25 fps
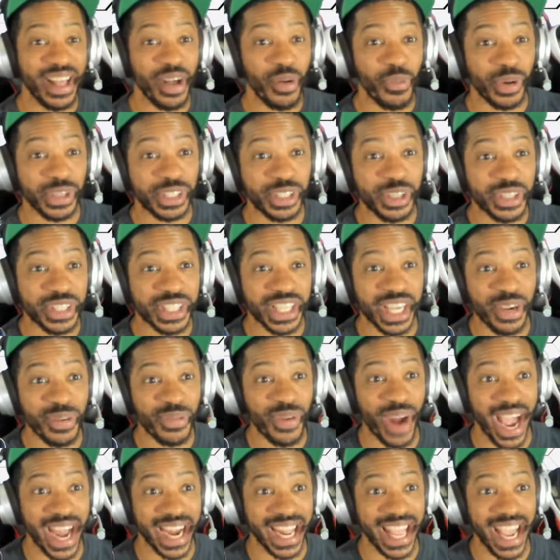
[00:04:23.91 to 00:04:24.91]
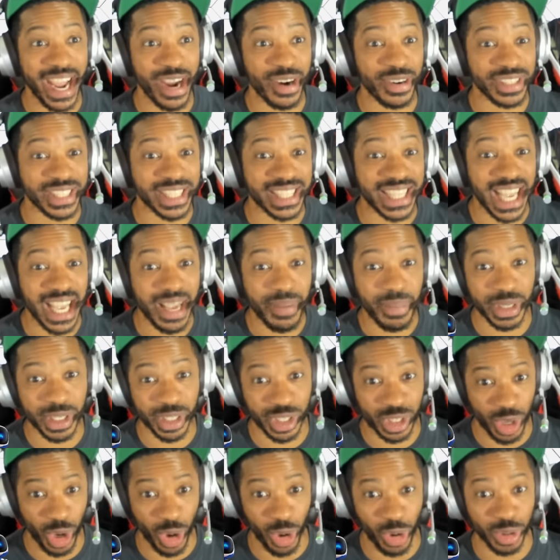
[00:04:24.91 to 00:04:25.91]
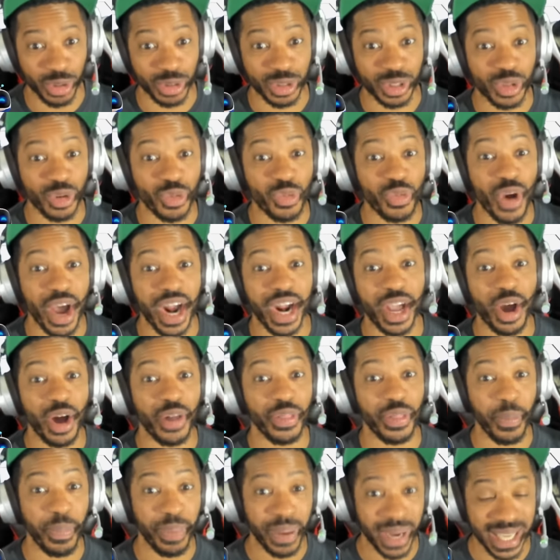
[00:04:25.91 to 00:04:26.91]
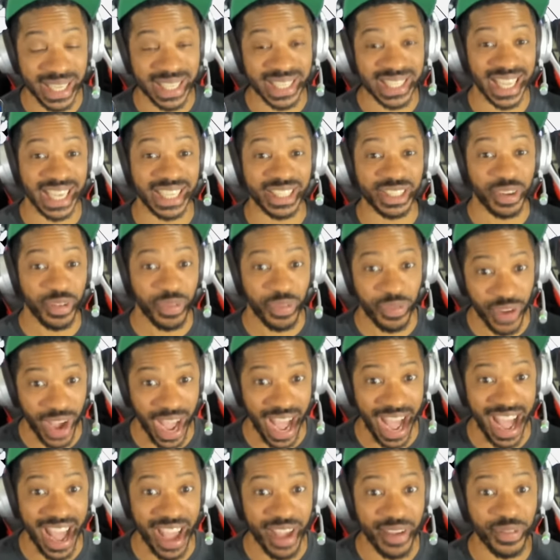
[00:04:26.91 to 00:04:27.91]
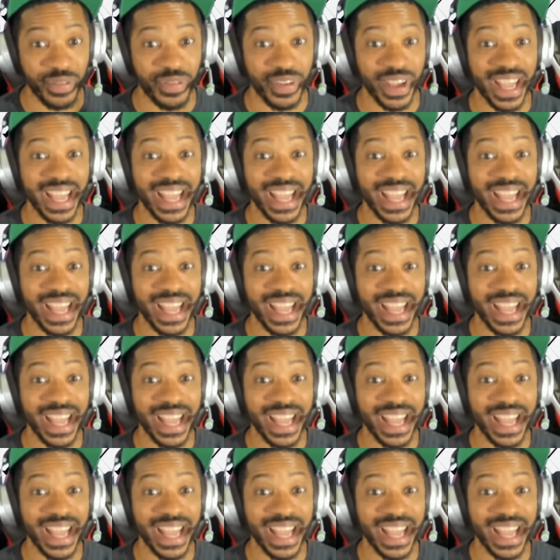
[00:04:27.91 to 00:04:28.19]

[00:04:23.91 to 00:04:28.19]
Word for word: What you see right here is Demon Souls running on the PlayStation five.